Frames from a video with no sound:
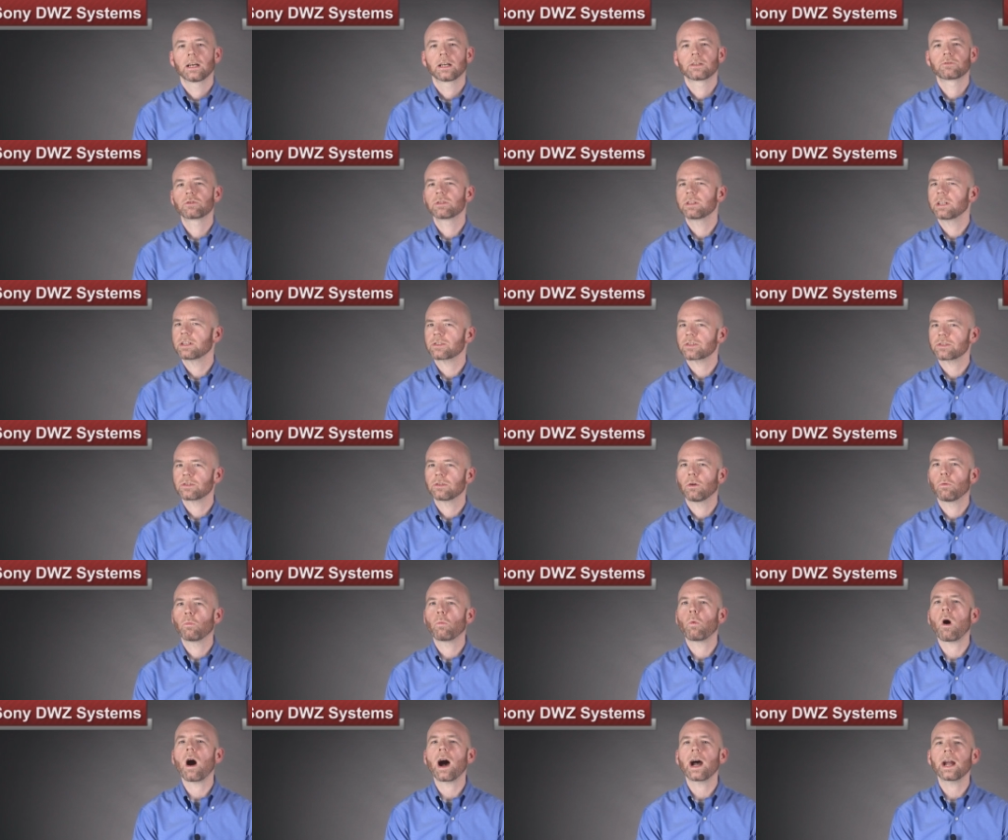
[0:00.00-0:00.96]
A
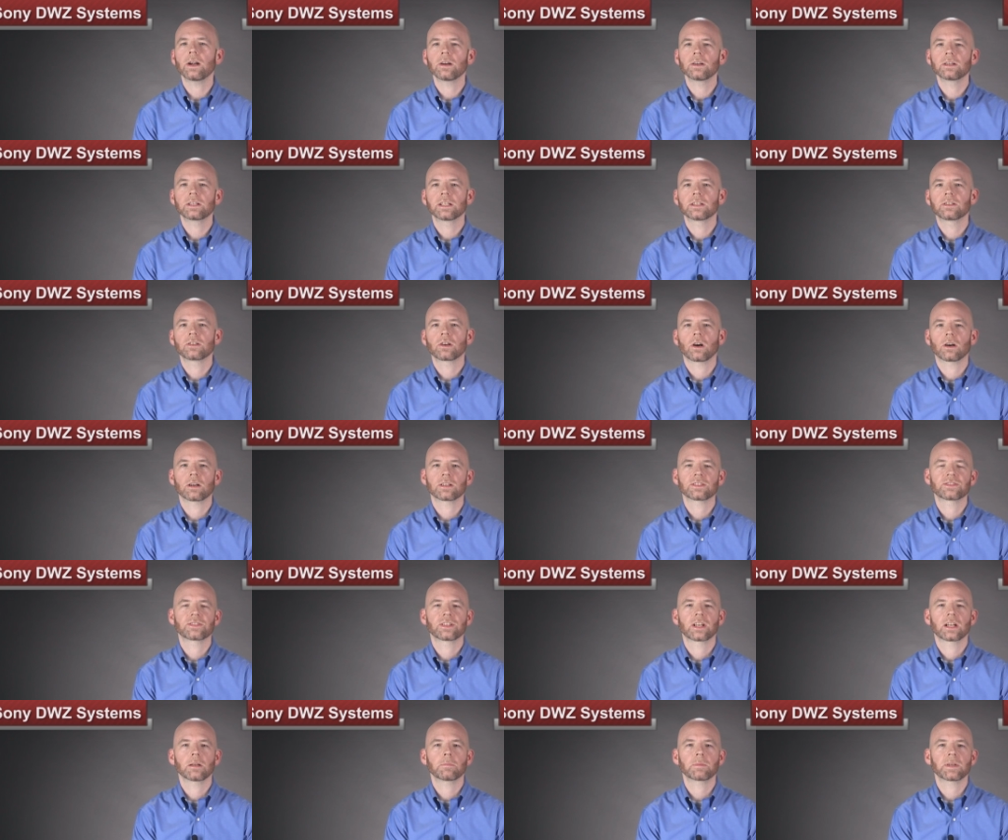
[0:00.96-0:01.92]
traditional wired guitar
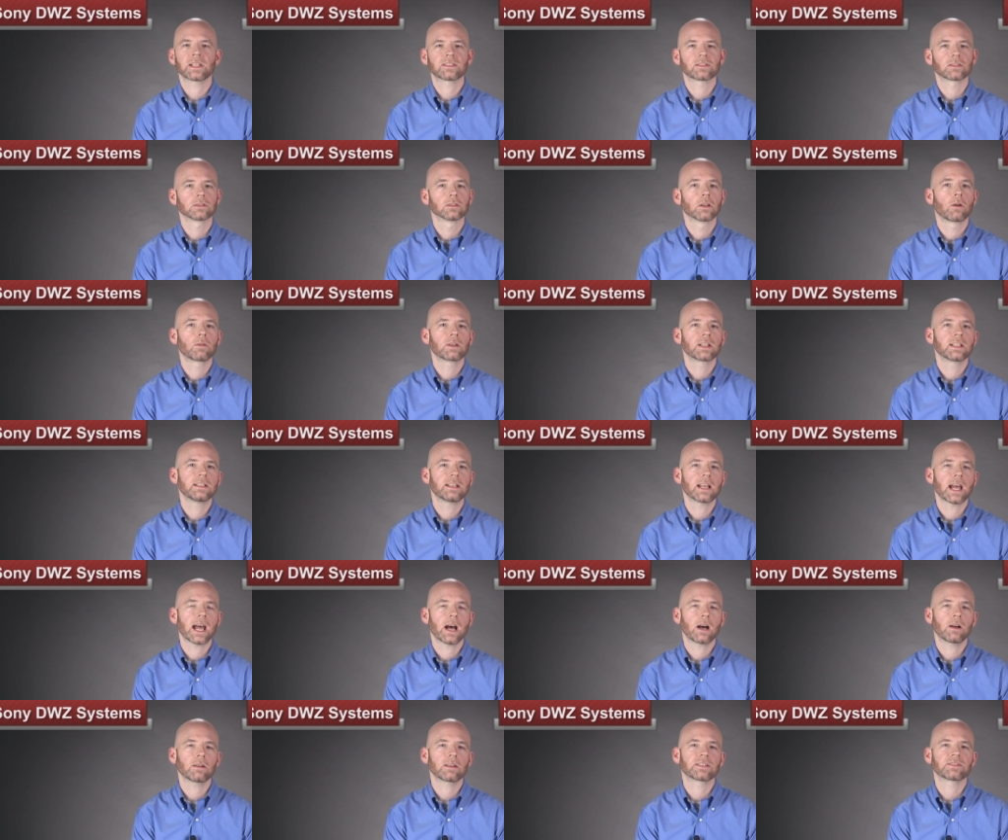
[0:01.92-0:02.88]
setup gets loaded
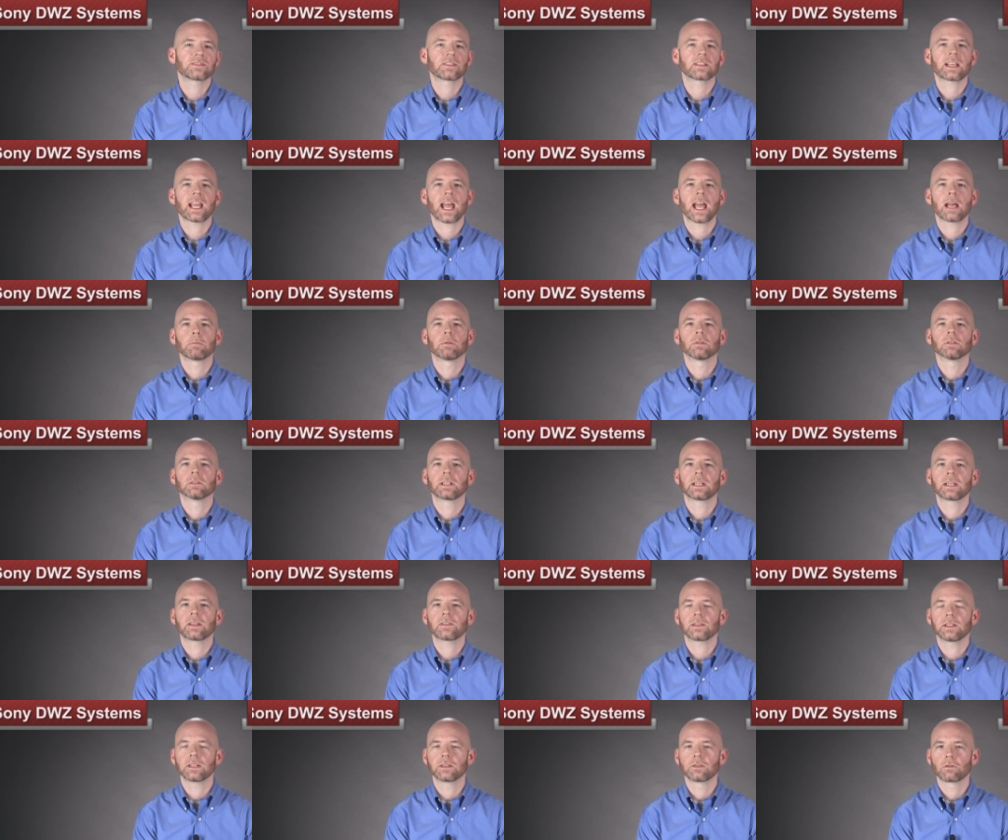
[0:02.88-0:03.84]
down as the cable
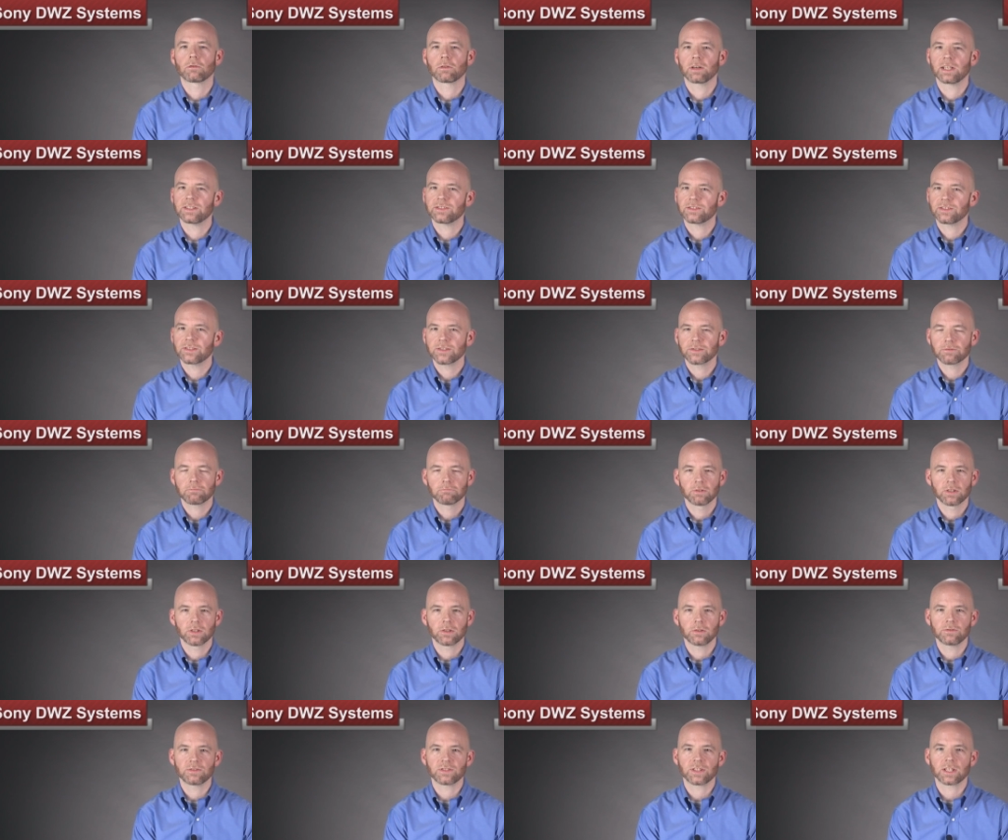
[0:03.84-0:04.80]
length increases,
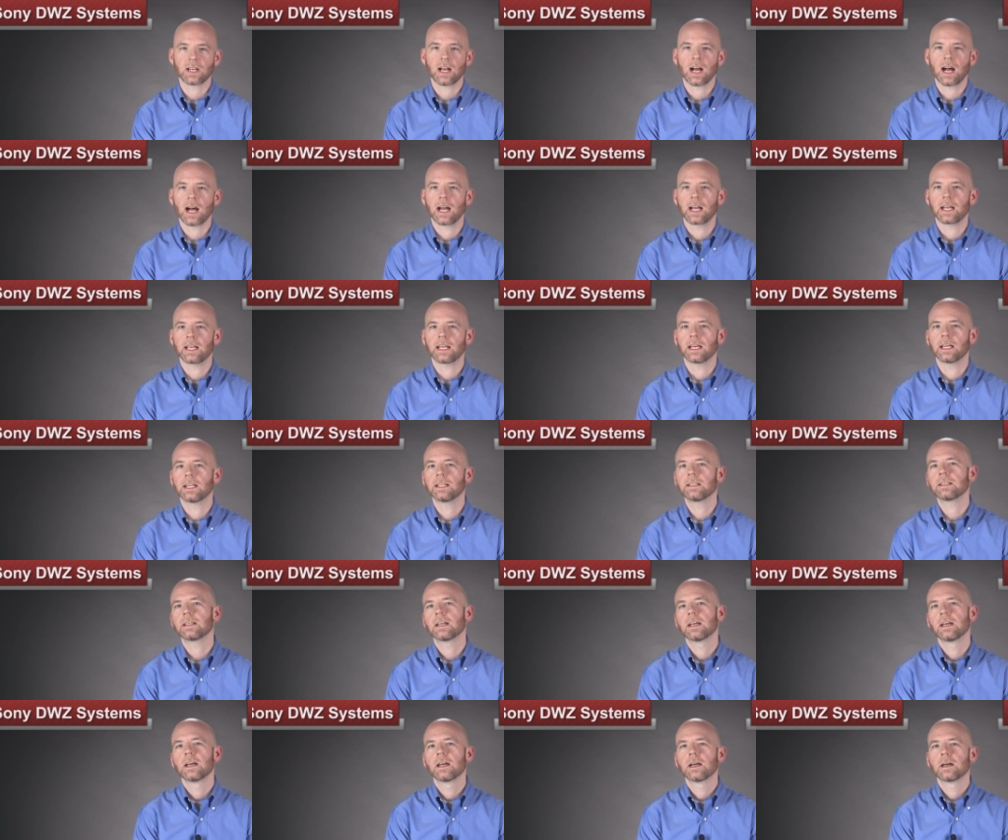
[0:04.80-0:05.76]
reducing high end.